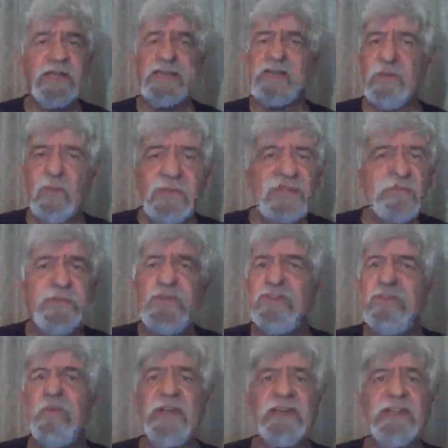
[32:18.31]
to want to speak to
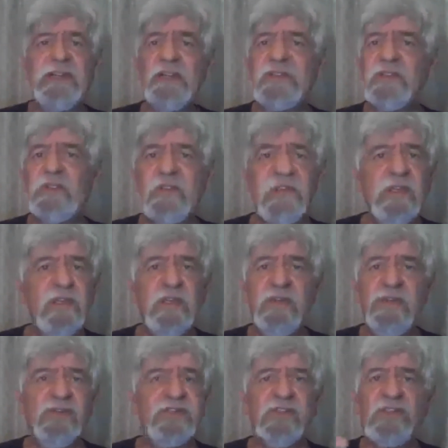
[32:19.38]
you about Jesus.
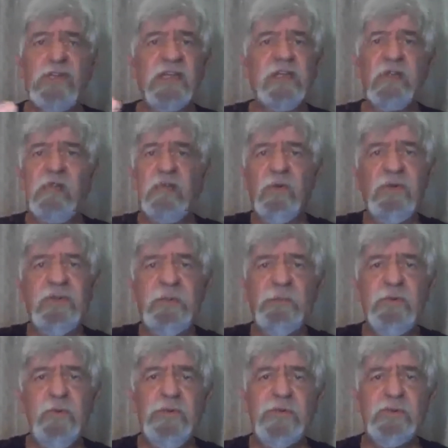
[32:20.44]
You just like, hoid them
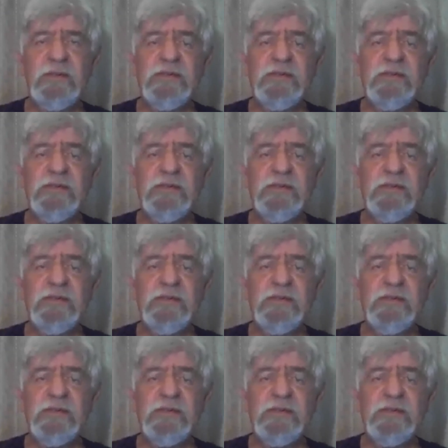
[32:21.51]
away.